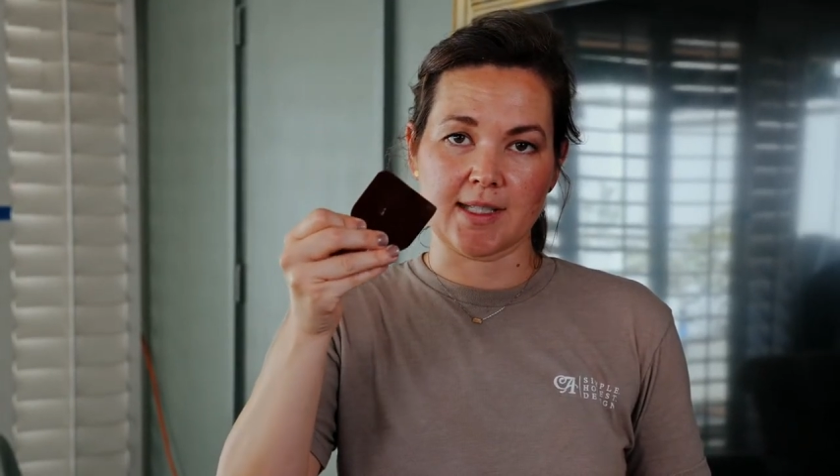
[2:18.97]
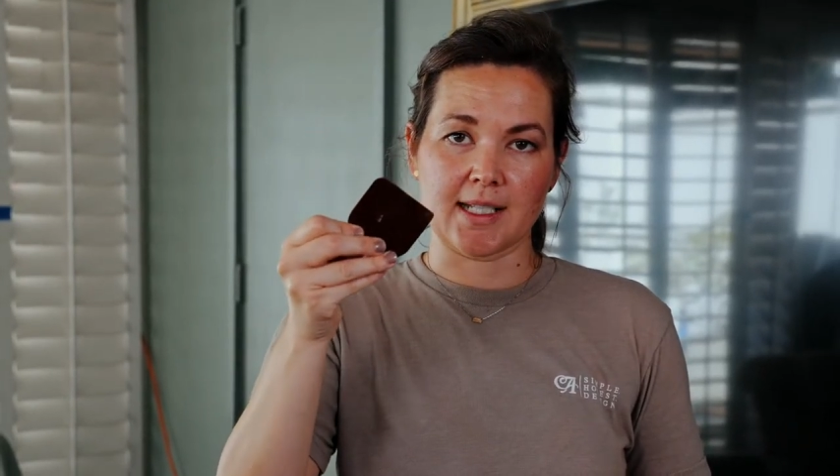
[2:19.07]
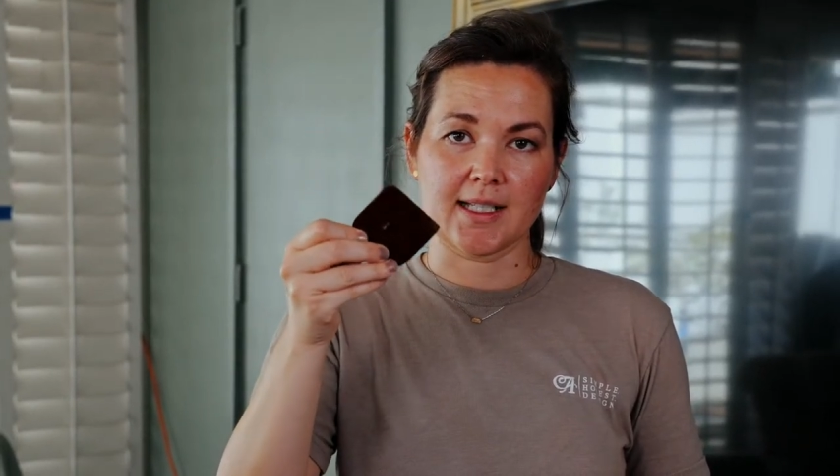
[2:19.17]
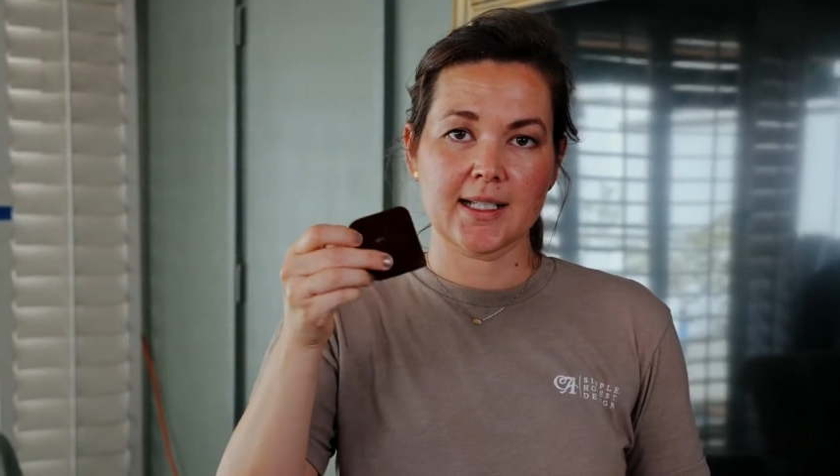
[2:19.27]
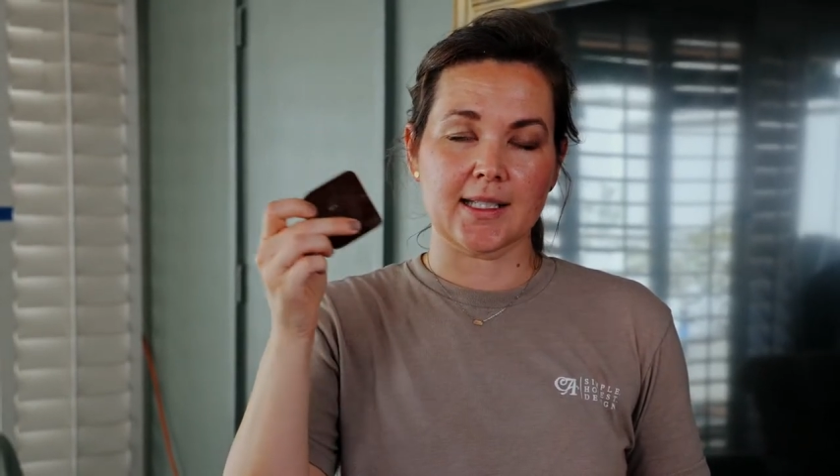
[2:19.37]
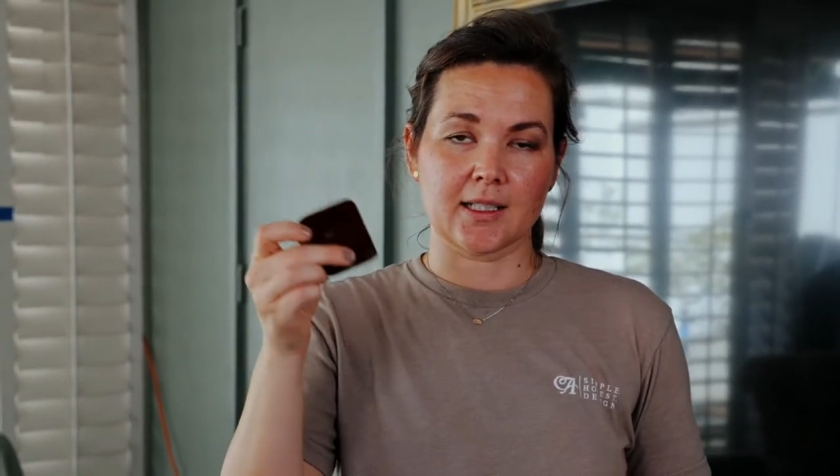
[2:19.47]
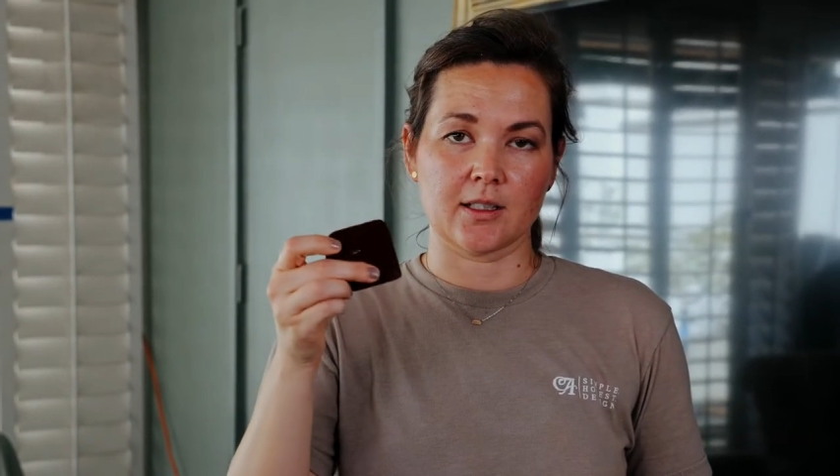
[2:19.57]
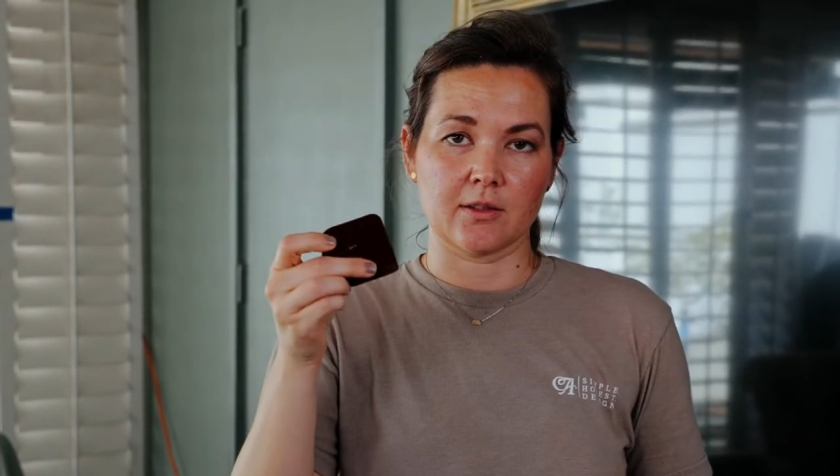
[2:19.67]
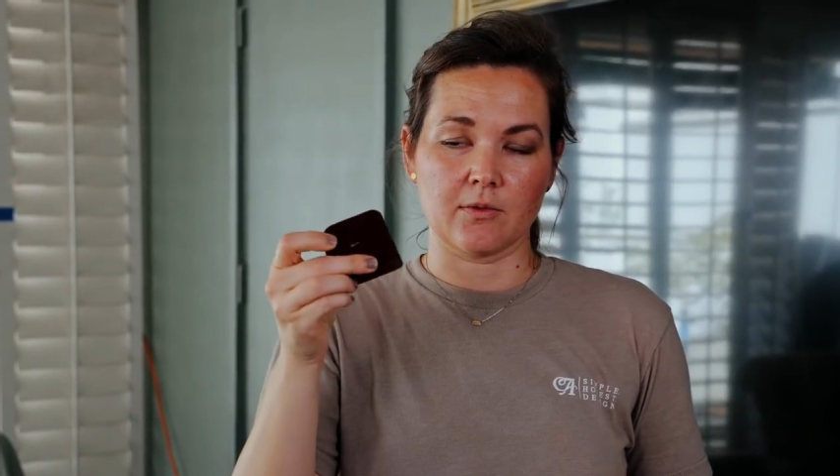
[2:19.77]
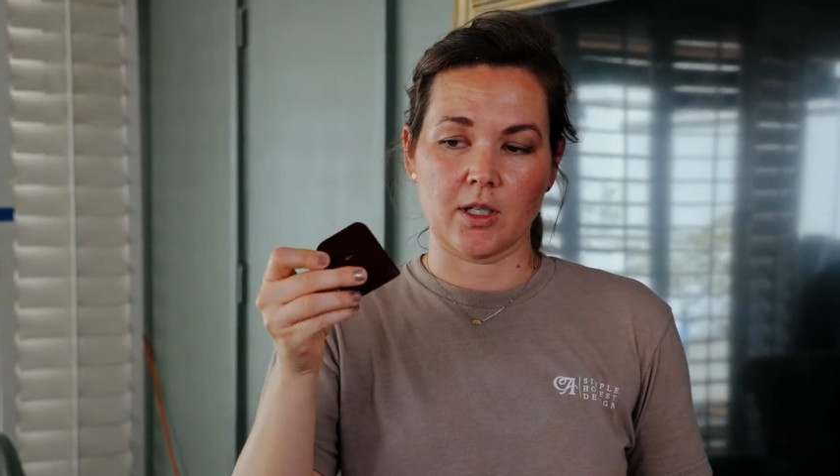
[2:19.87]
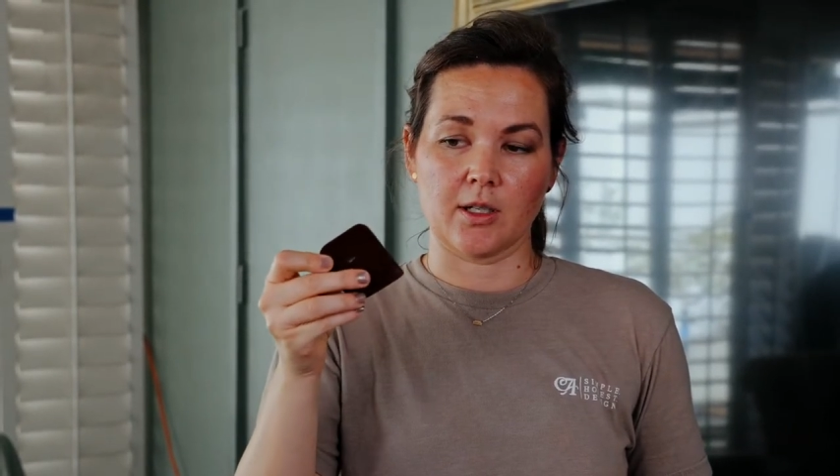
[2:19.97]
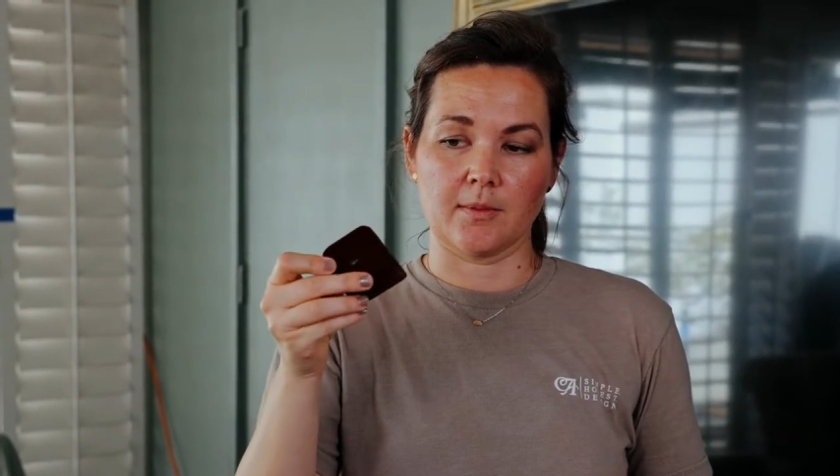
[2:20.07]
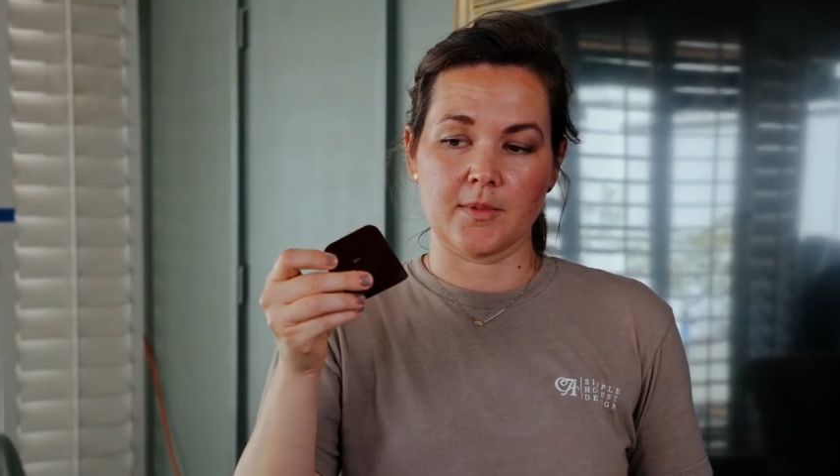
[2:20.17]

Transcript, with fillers: like this, like a um,